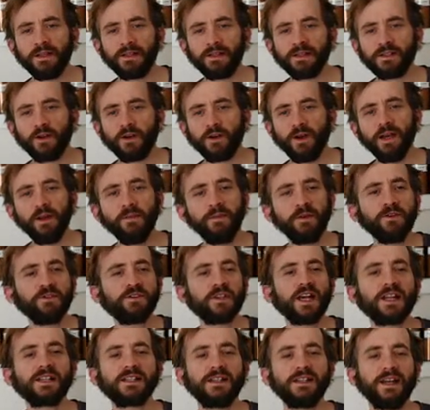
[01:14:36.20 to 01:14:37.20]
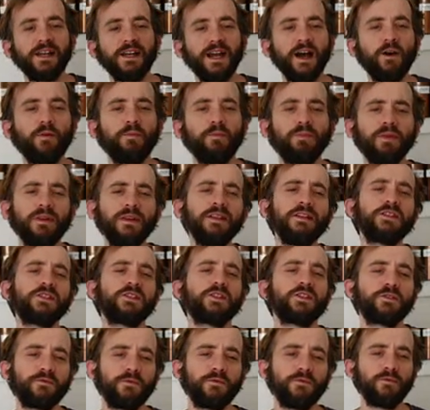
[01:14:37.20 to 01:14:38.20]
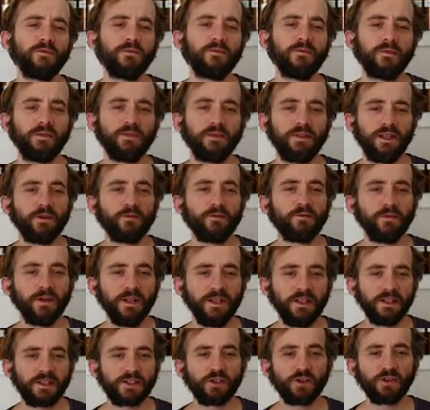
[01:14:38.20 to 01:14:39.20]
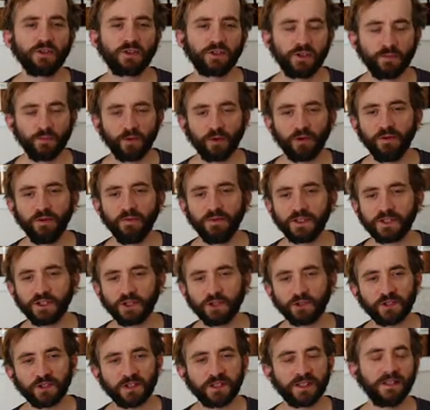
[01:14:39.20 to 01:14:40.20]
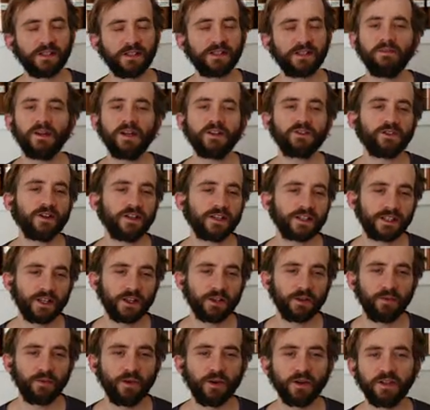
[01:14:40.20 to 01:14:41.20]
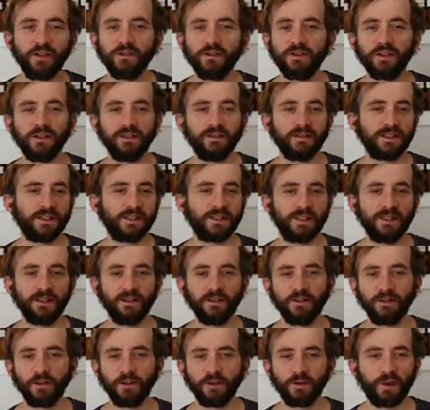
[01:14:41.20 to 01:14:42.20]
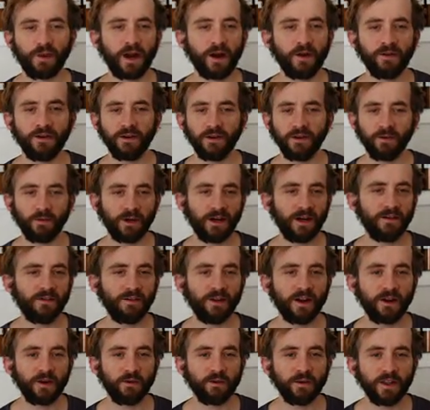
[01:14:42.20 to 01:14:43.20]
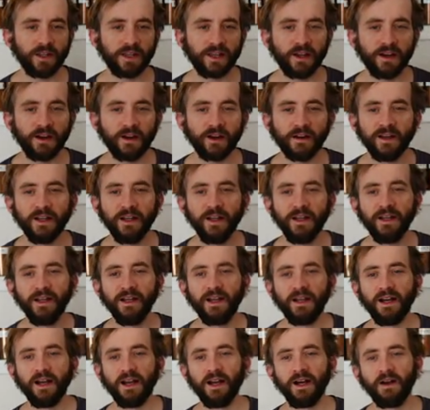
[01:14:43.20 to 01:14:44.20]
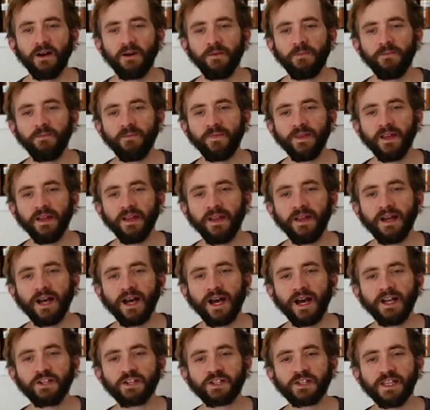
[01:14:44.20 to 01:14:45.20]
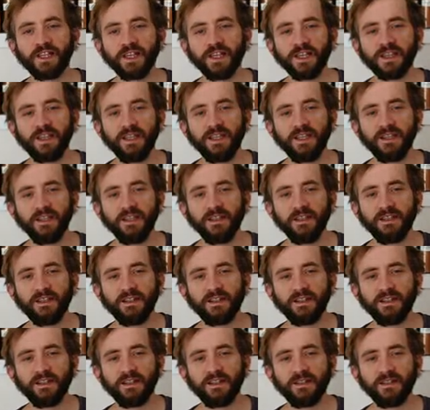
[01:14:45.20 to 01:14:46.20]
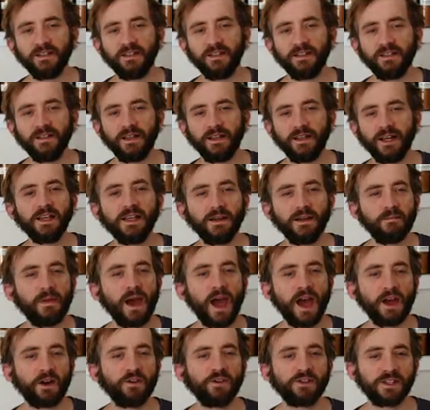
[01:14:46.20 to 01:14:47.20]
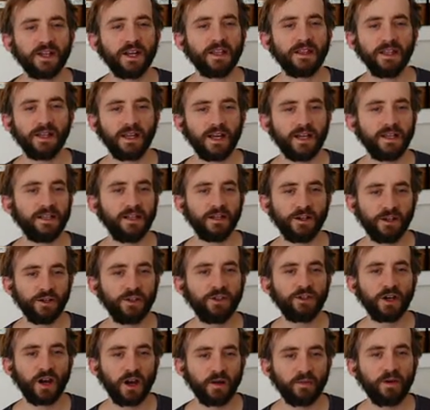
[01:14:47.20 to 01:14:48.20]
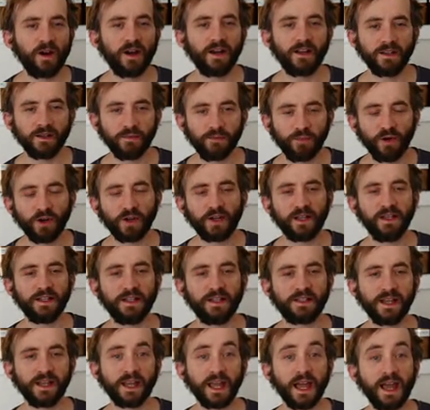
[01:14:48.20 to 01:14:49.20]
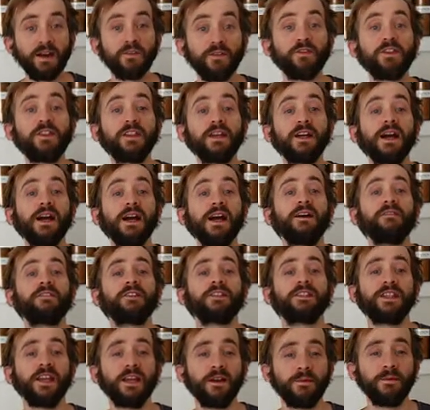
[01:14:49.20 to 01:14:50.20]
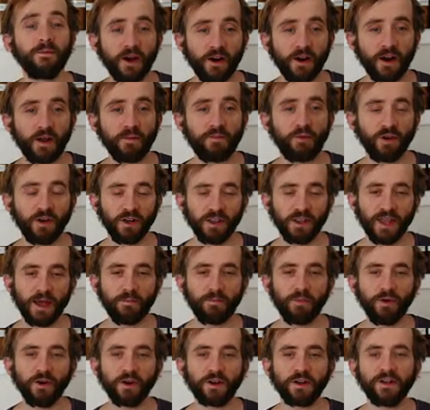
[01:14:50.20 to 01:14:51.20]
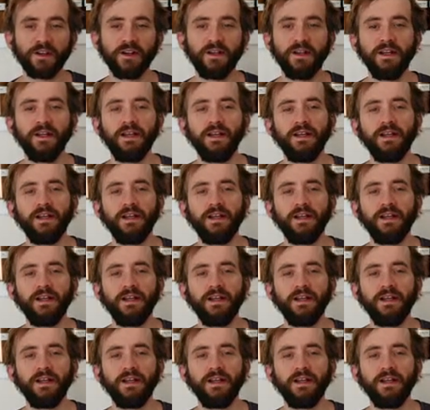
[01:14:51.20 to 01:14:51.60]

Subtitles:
So anybody who's asking how, please just read Superhuman Social Skills. I'm not trying to sell the book. You can steal it or pirate it or whatever. I don't really care. I just think that I think it matters, and I think I did a good job writing the book. And it's like everything I have to say about it, I put in that book